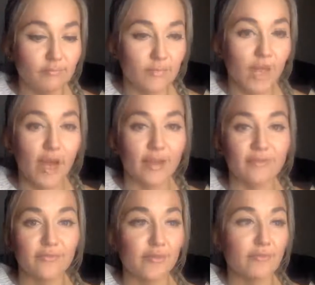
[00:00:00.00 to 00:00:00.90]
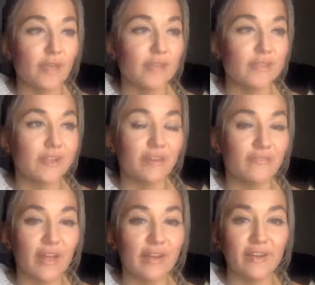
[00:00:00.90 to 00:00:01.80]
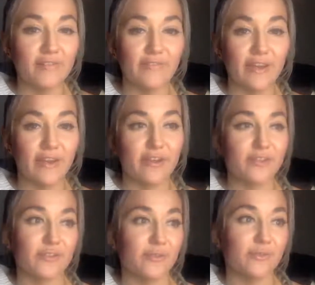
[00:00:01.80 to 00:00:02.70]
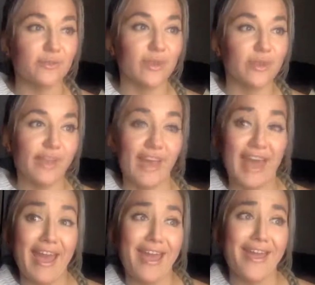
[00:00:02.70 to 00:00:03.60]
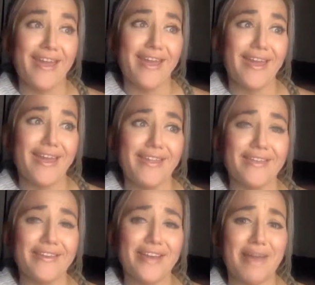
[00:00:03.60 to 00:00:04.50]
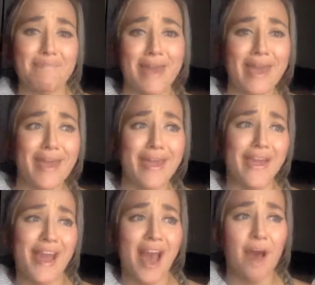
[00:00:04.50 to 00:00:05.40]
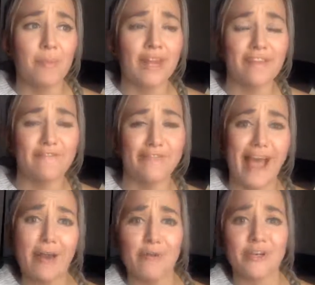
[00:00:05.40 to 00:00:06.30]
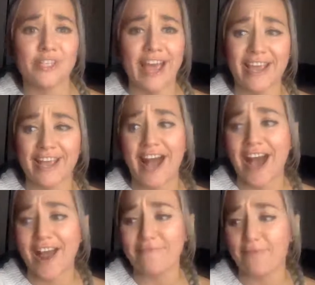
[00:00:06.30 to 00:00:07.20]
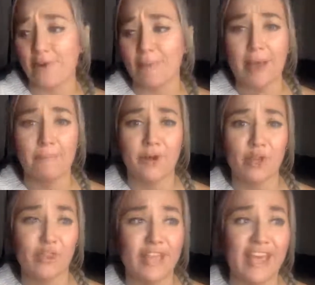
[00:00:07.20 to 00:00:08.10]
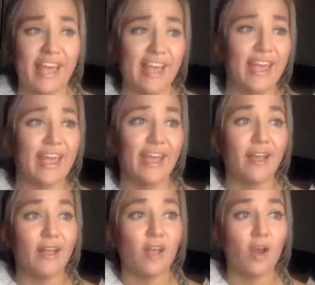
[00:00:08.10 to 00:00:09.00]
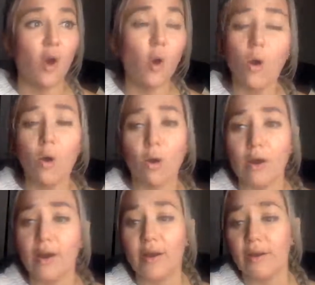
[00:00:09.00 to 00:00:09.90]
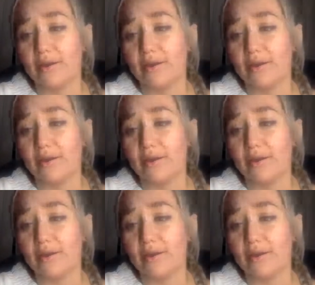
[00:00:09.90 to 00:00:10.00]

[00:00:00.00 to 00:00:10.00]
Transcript: yeah, for me, it's not a Vanity Fair to like, hey, look at me, how many flowers I got for my birthday, or